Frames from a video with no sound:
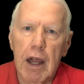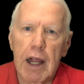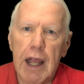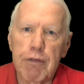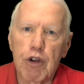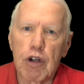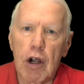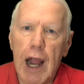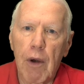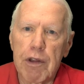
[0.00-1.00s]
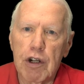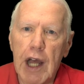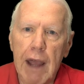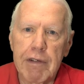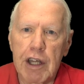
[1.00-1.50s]
if you're out there
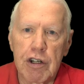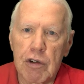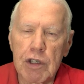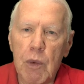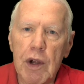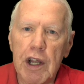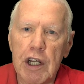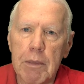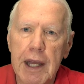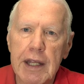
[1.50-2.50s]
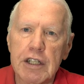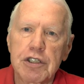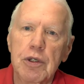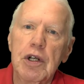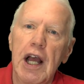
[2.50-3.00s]
diving and you're only wearing your bathing
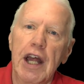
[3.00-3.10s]
suit